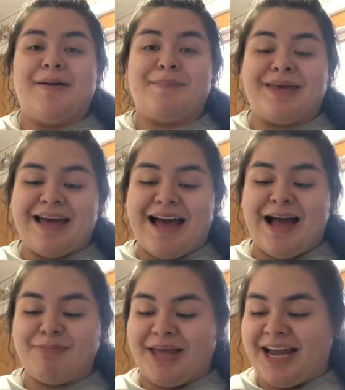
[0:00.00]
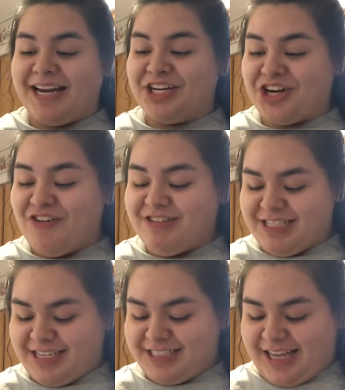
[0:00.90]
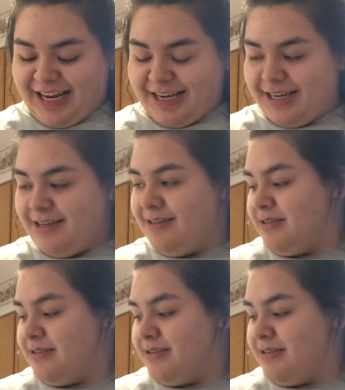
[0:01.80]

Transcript: But yeah, I'm like kind of nervous and excited.